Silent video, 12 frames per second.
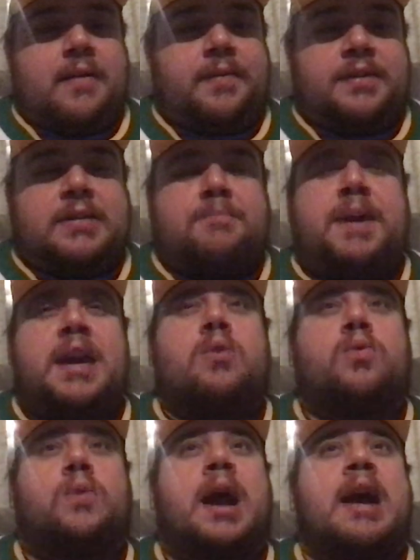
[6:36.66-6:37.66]
to be
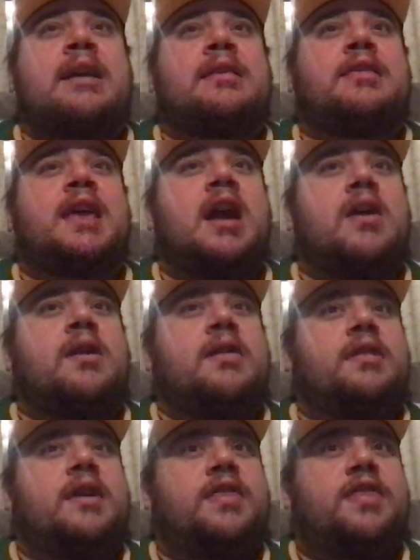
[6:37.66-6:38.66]
right there
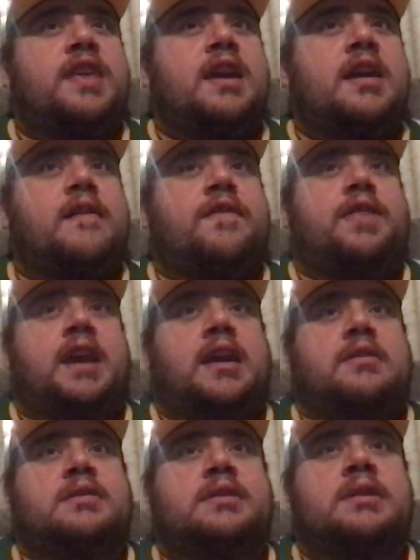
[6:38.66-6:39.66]
in the thick of
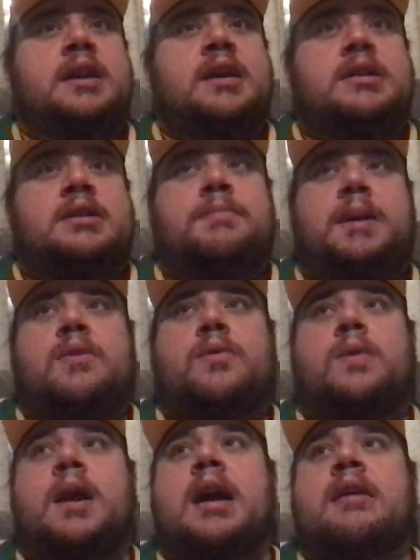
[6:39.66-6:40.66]
things, to be
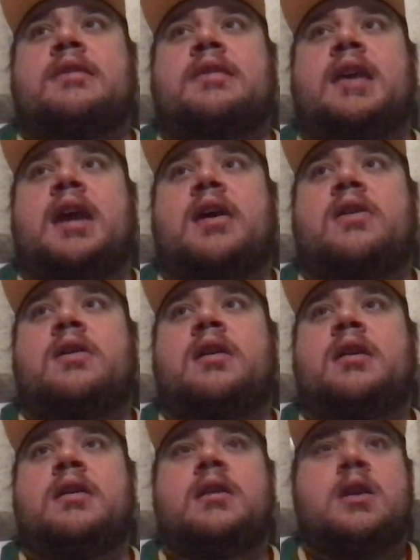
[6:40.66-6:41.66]
right there,
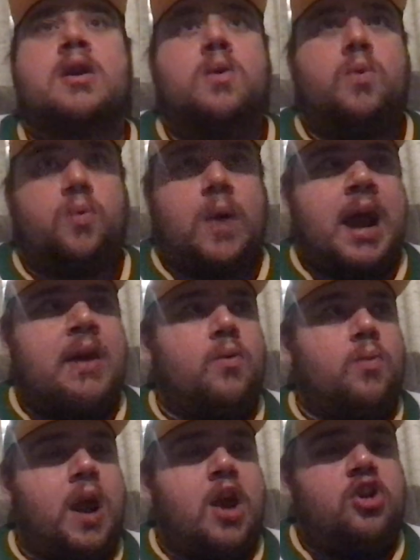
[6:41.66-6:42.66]
right
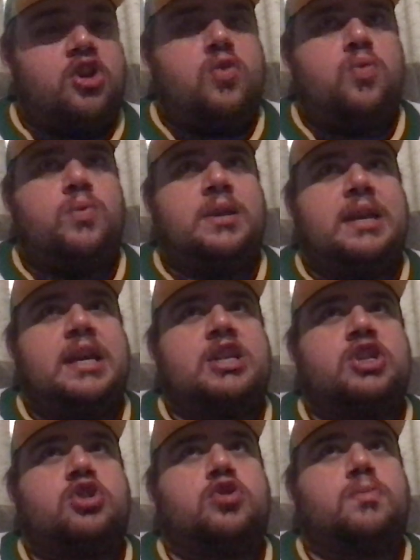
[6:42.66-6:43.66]
where you
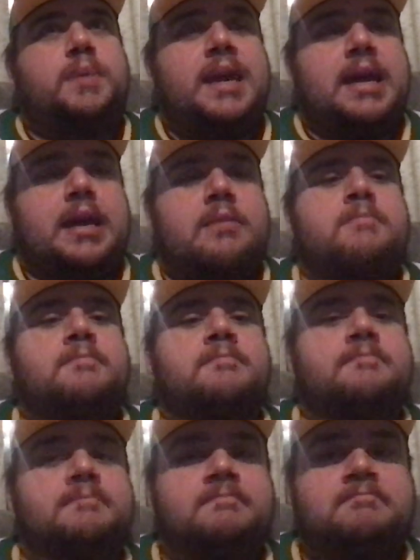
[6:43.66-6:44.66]
need to be,
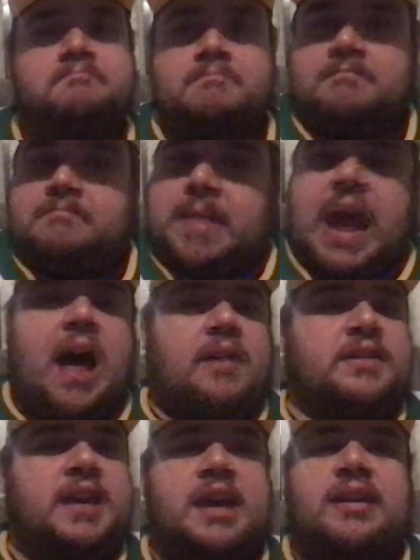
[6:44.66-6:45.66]
I'll
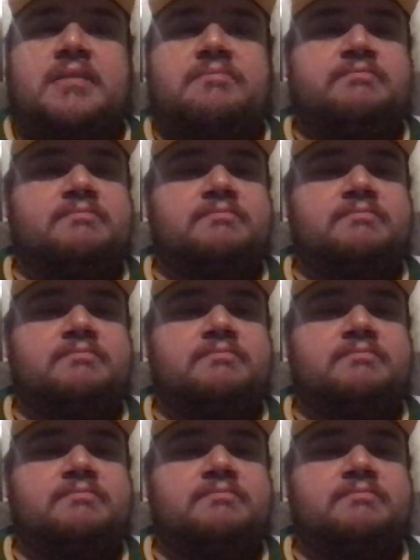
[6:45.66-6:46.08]
take it.